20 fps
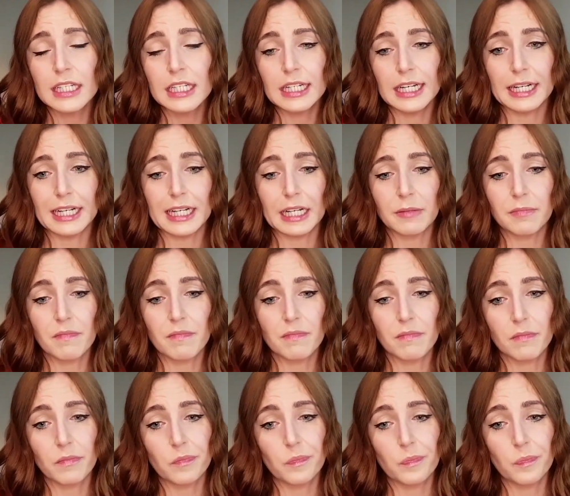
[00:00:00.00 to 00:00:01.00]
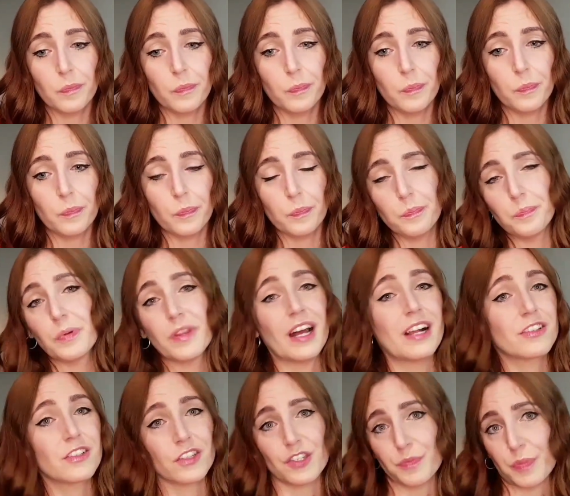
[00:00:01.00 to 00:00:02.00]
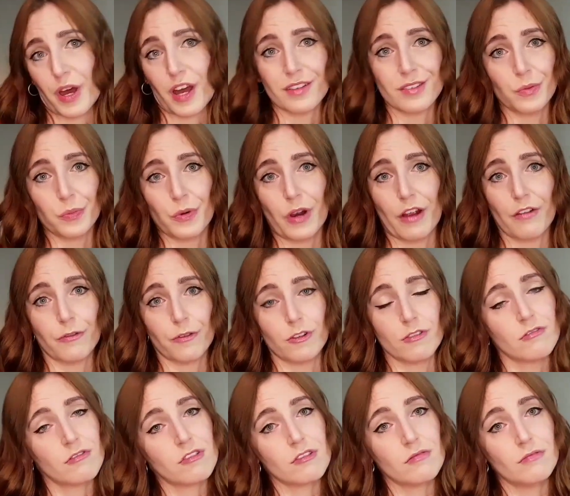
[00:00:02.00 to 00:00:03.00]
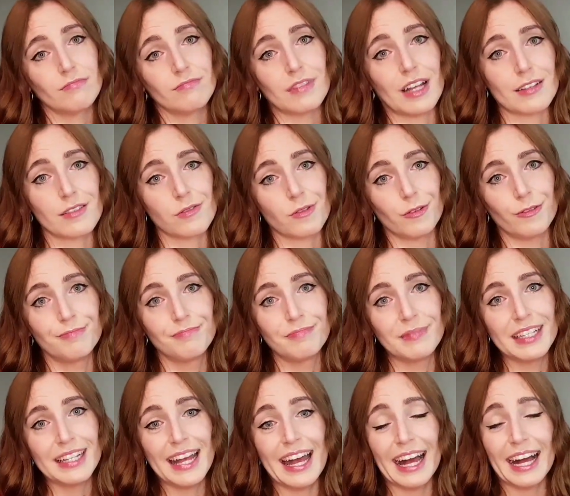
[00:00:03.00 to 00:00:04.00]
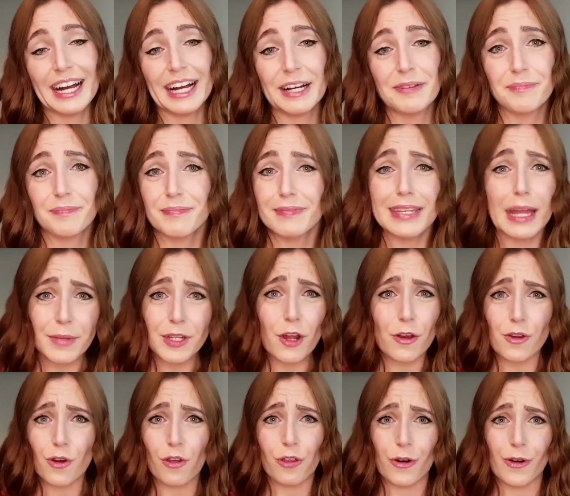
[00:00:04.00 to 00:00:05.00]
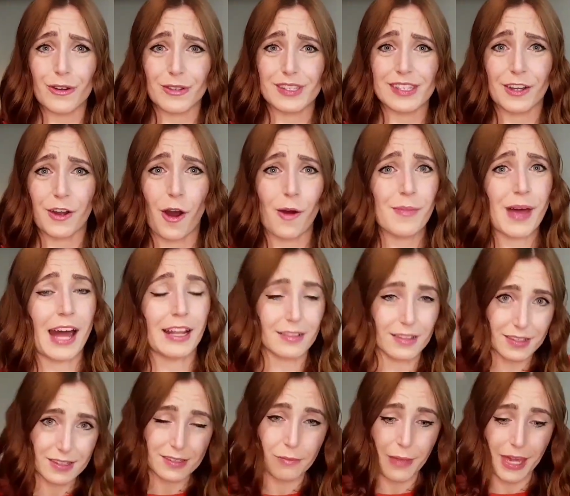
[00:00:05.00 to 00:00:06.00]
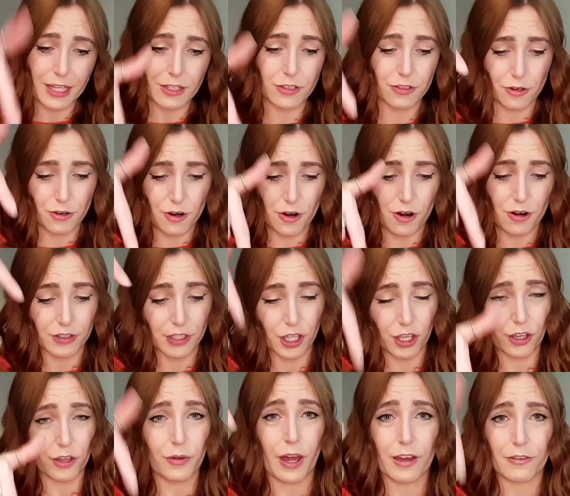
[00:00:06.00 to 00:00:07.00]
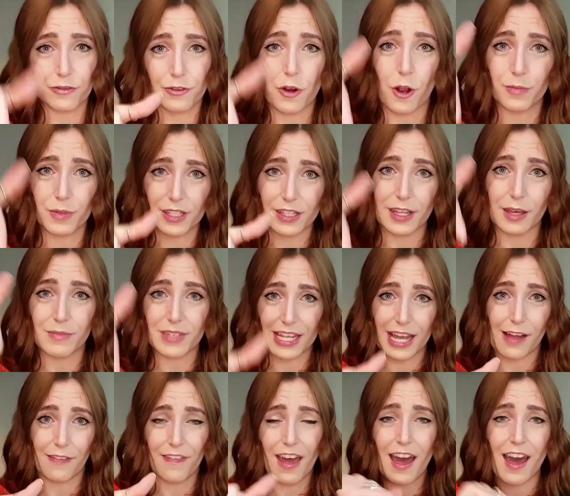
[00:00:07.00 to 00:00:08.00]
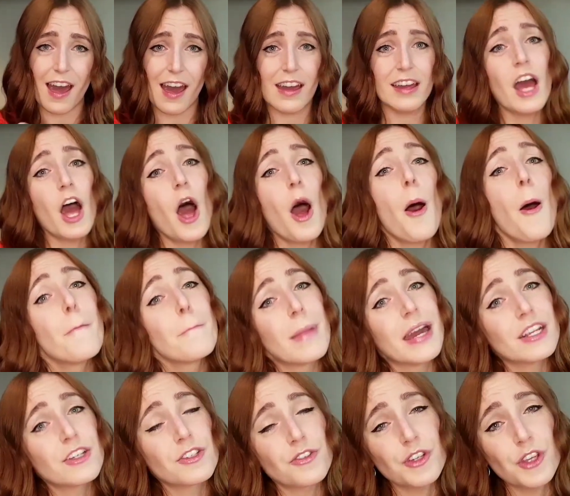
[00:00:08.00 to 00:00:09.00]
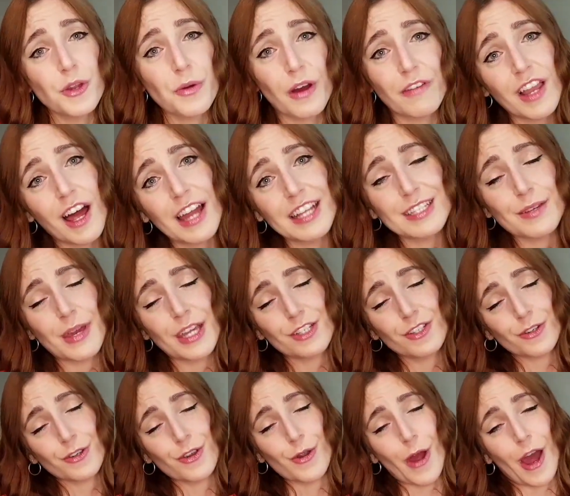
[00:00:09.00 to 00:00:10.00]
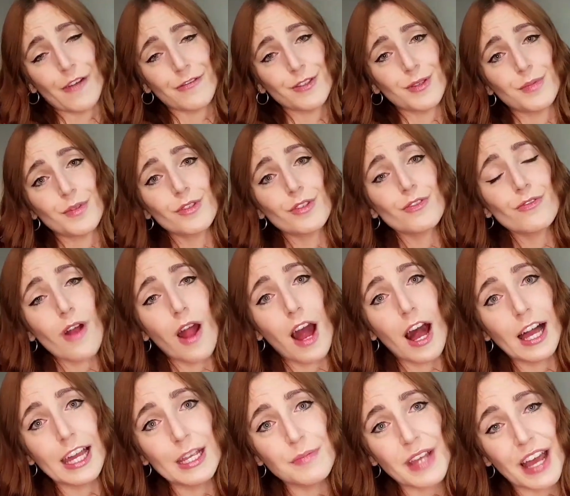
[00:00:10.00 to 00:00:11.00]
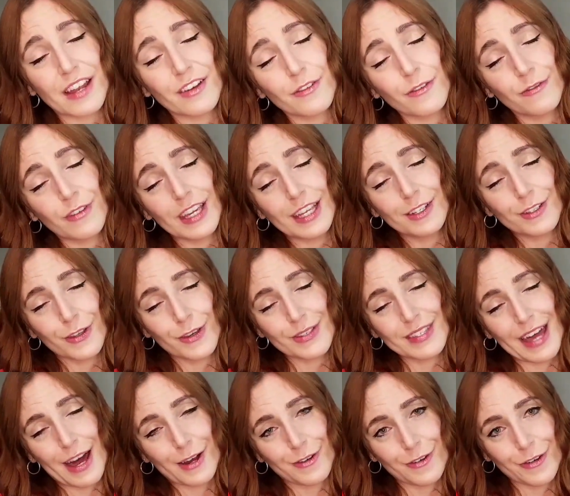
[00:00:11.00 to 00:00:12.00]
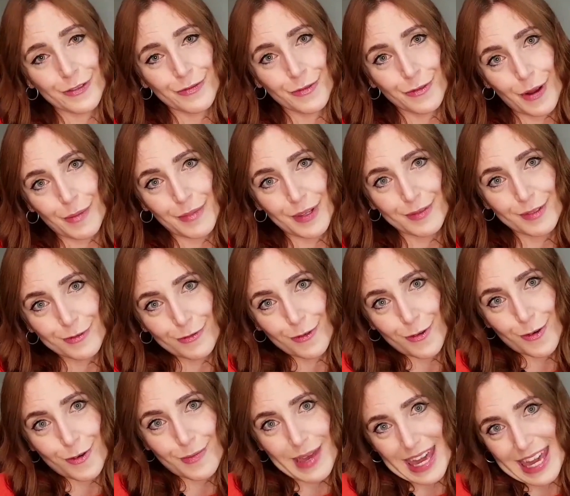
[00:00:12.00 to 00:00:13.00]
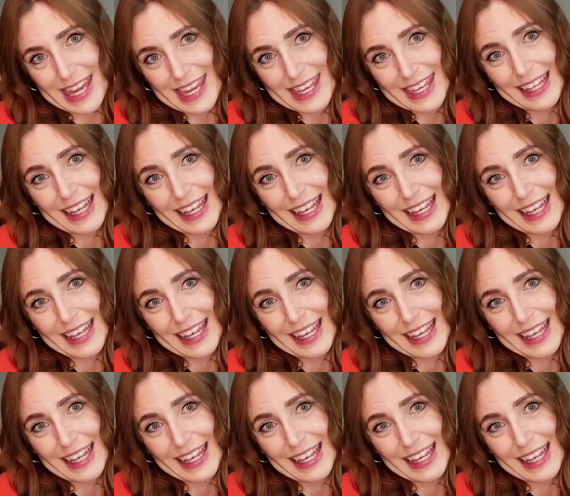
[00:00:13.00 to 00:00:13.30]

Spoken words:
But that's just a personal preference, that's all. Let me know your thoughts in the comments. Make sure you have dropped them down there. Make sure you have liked, make sure you have subscribed, and feed those algorithm gremlins for me.